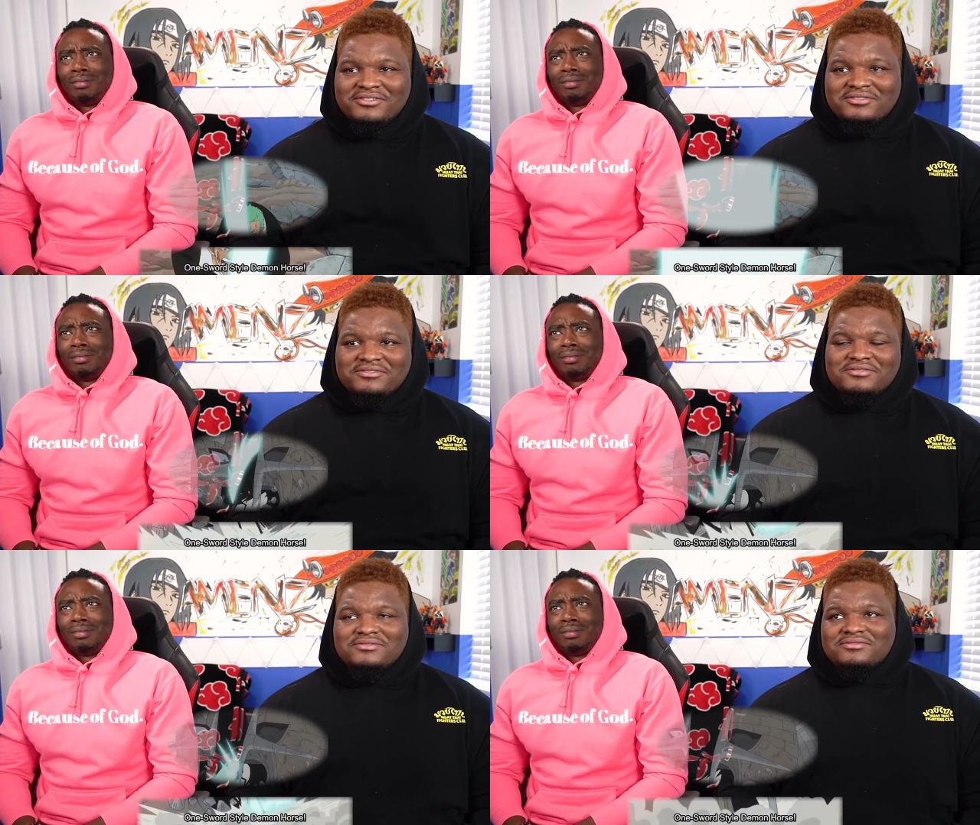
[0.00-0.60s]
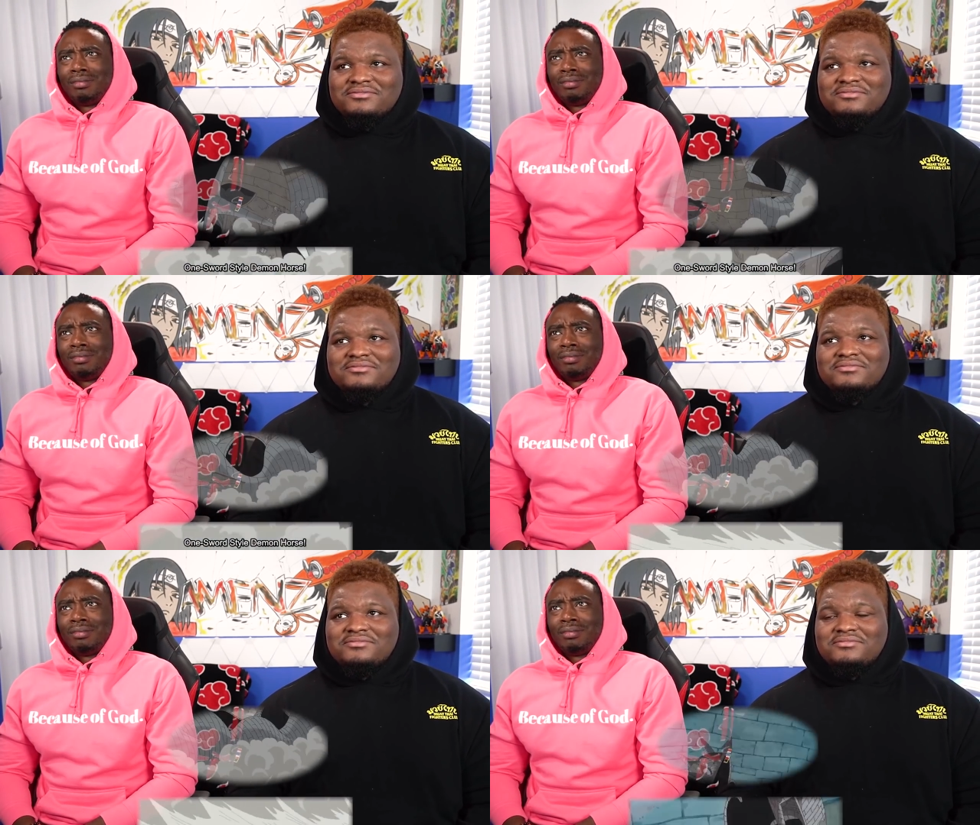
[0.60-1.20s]

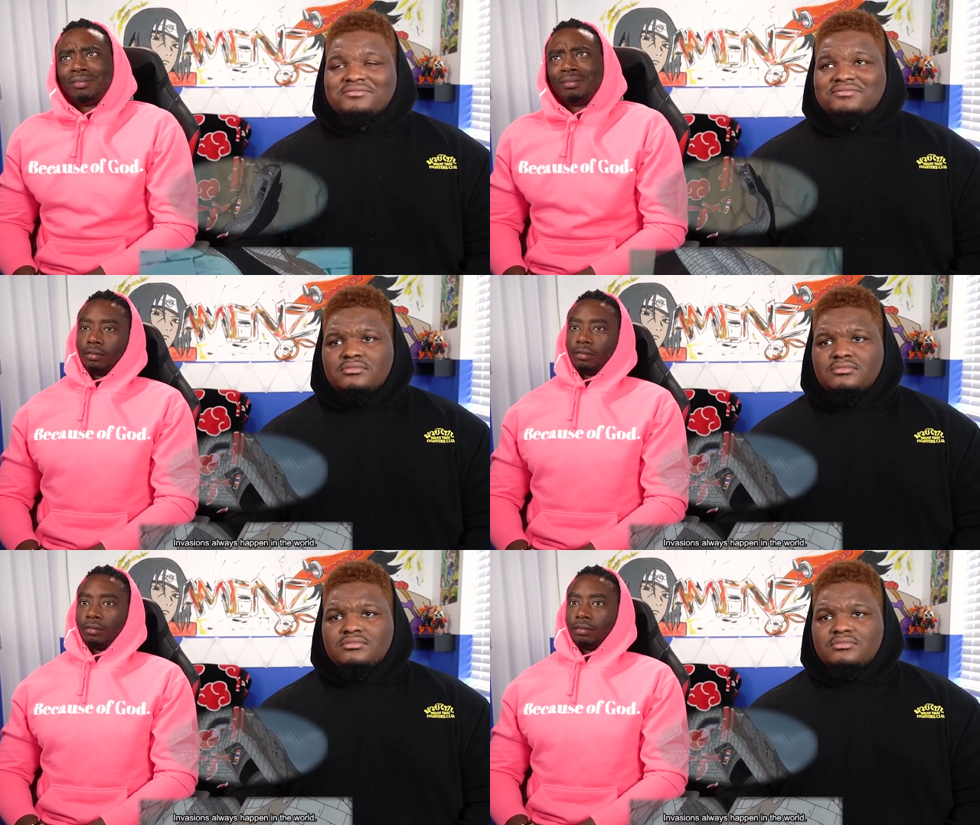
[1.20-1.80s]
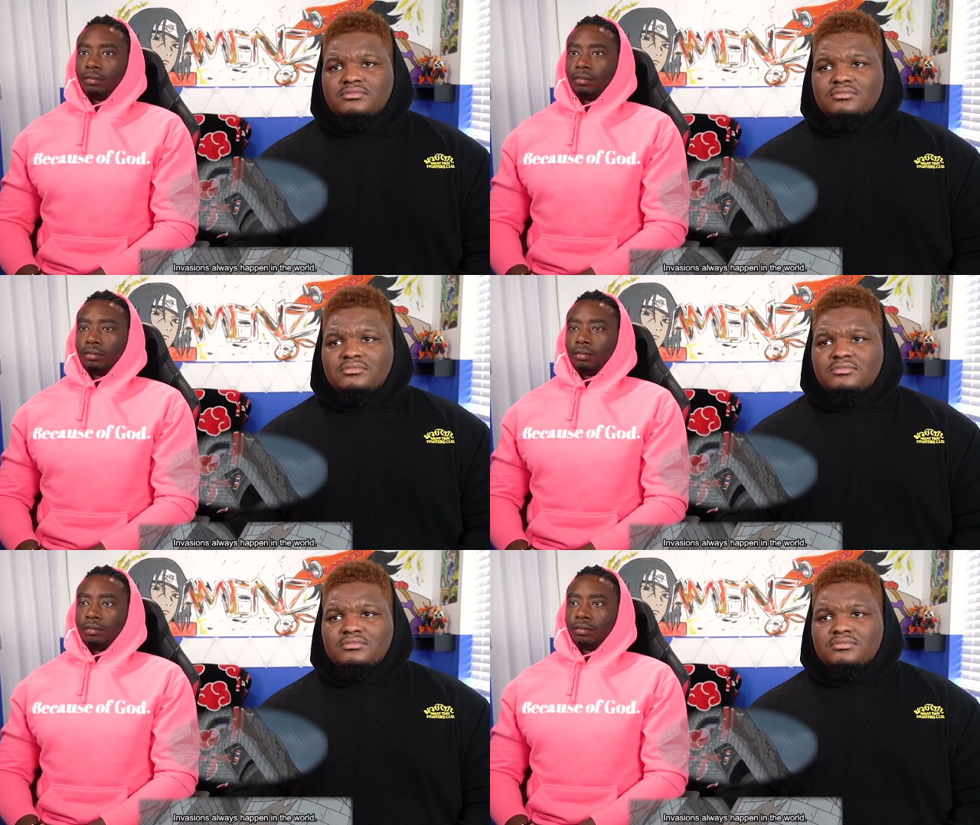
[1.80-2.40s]

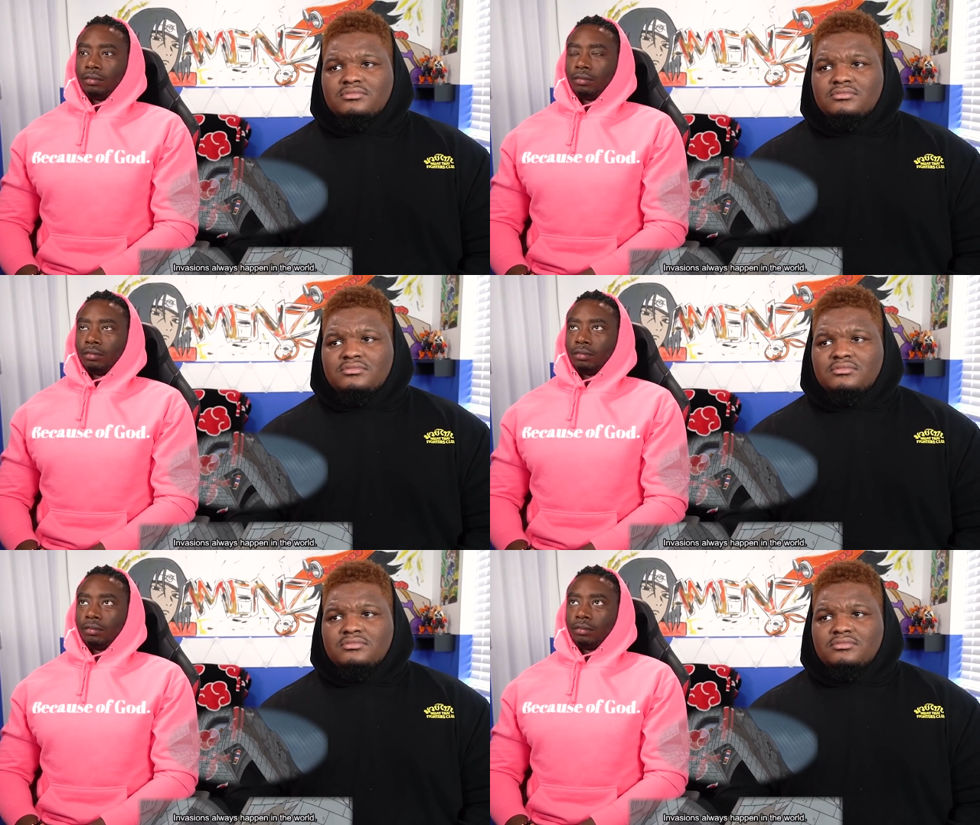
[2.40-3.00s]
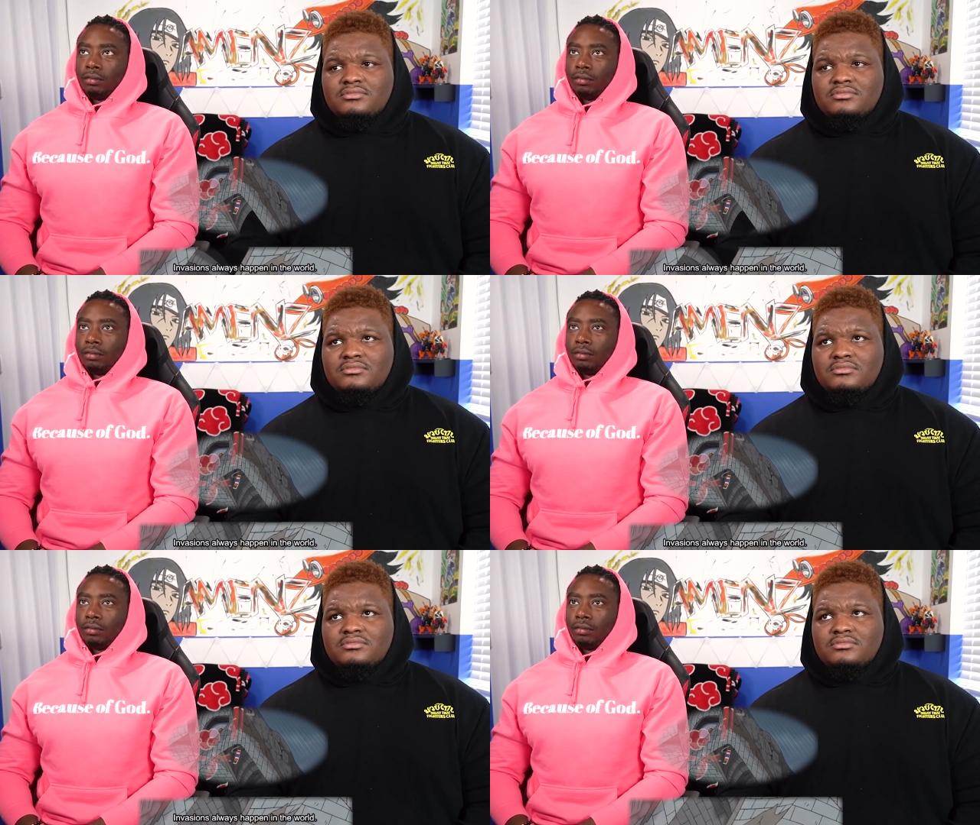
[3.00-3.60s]

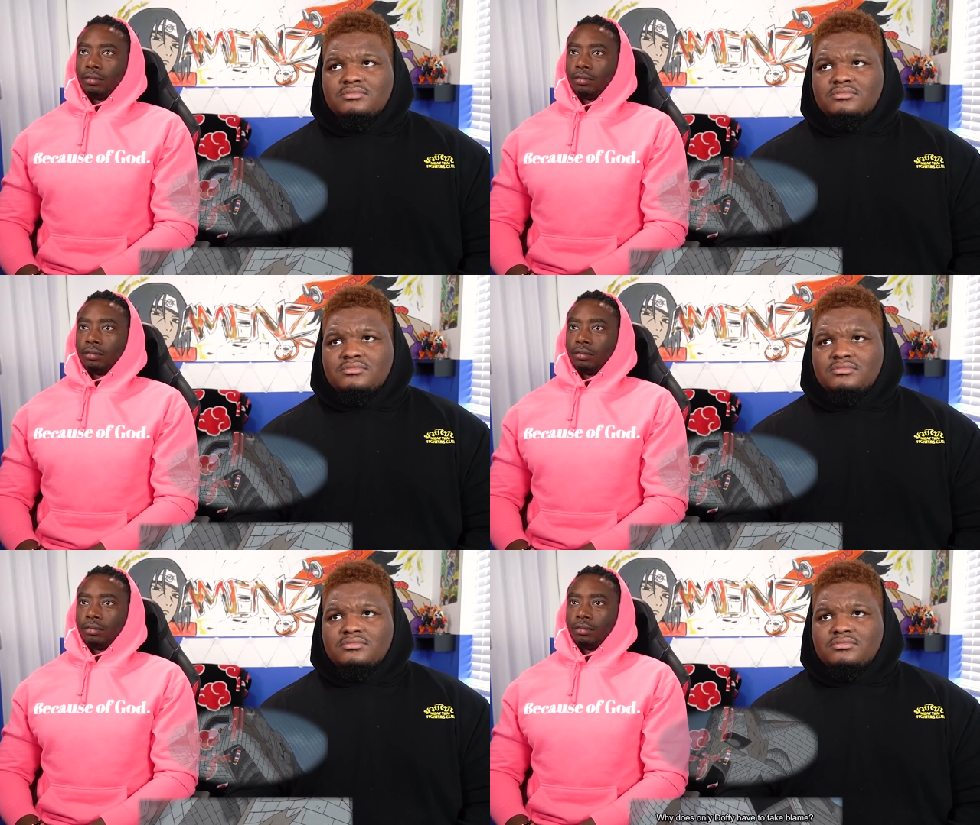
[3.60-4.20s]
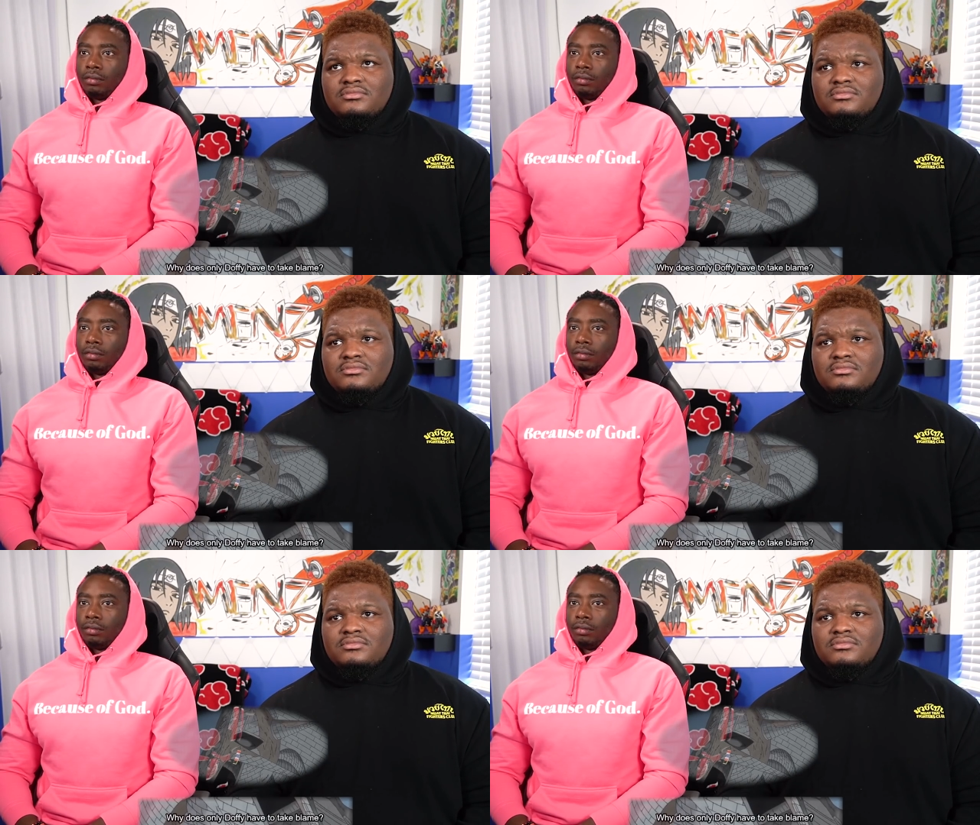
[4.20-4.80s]

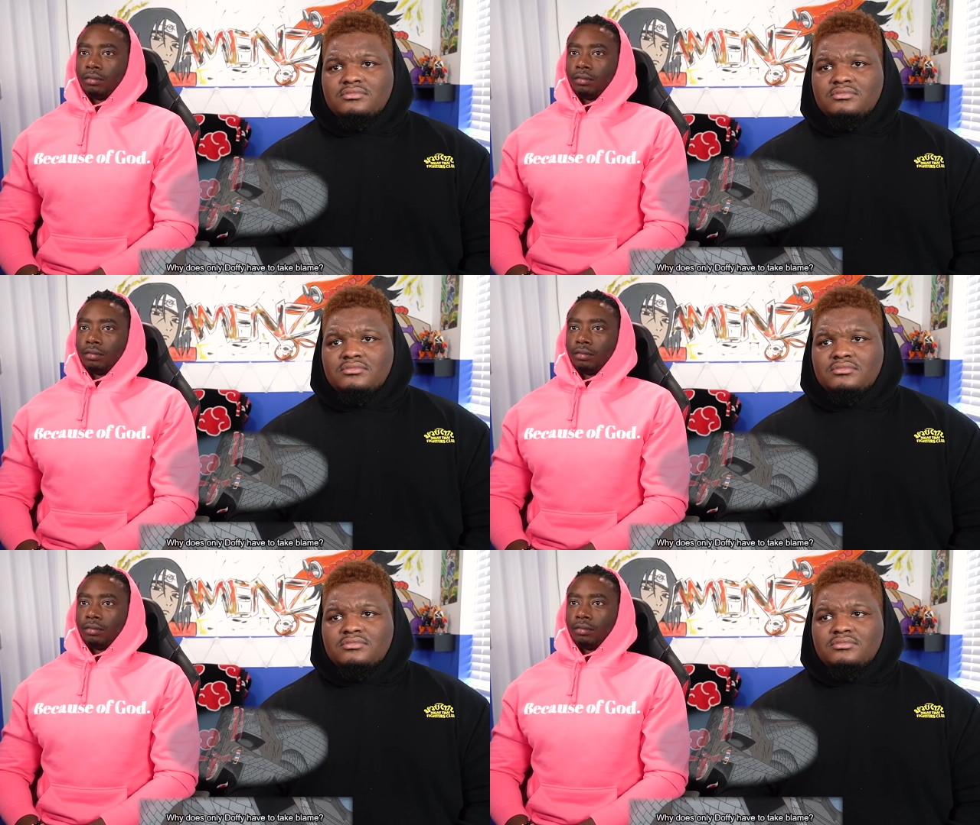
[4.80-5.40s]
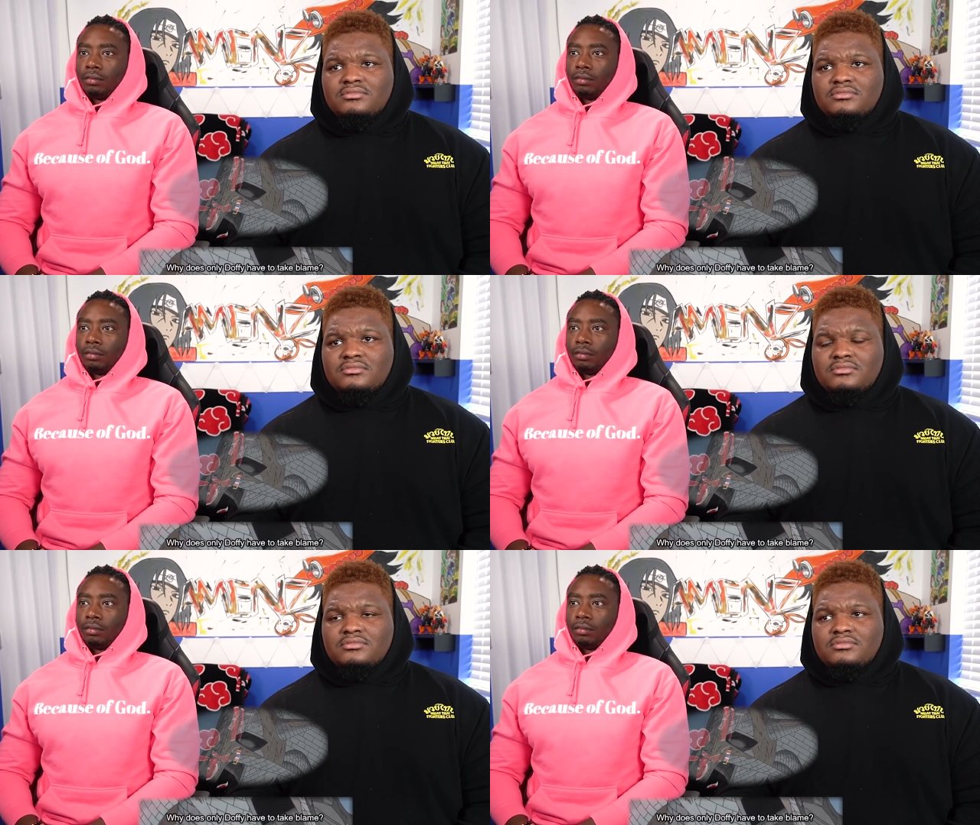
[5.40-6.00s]

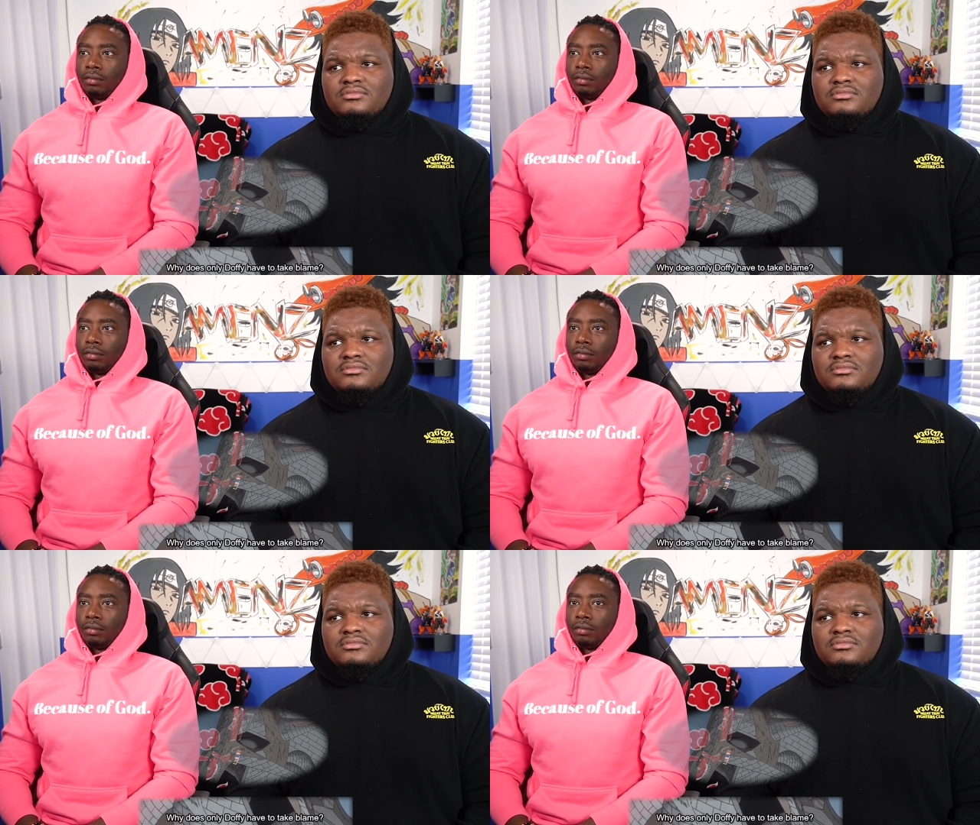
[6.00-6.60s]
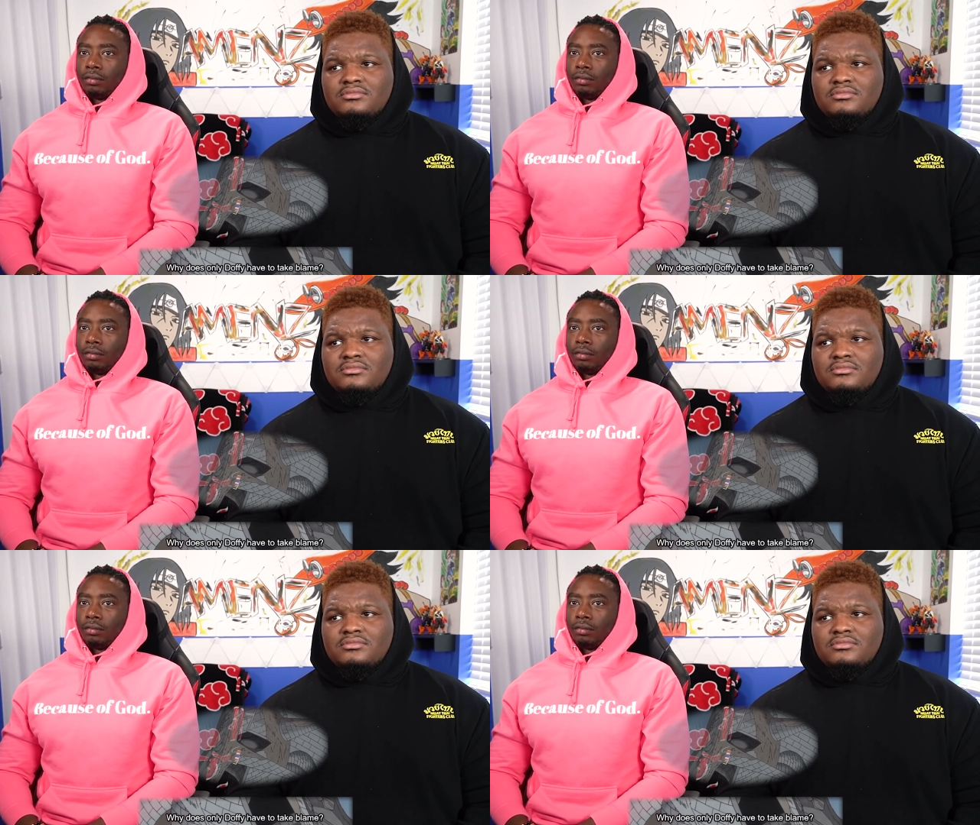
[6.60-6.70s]
Nothing is said.